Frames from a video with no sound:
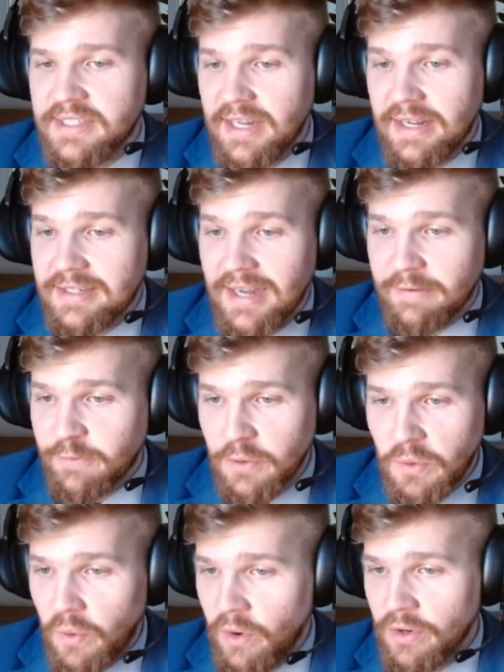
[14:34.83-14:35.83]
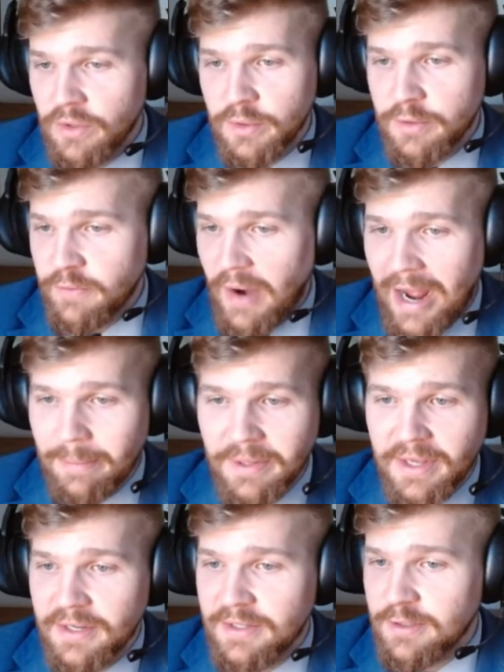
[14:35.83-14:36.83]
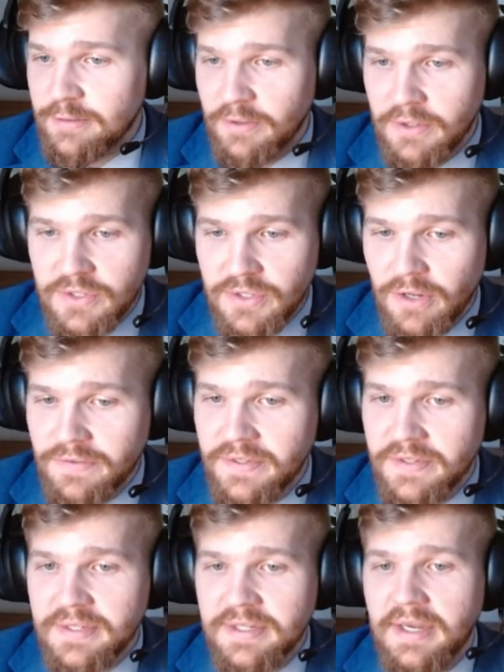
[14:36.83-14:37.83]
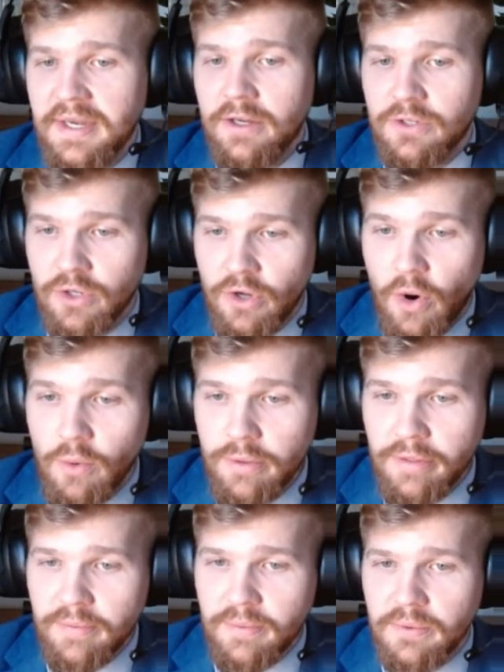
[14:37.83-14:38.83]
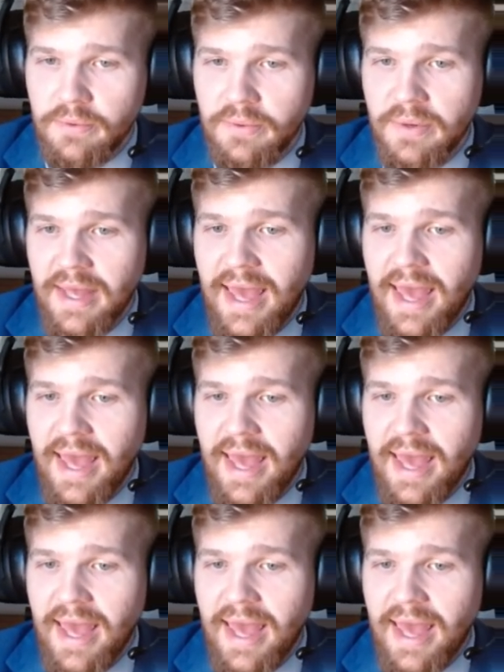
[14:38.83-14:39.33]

to, to, for lawyers, for applicants, for consultants to go through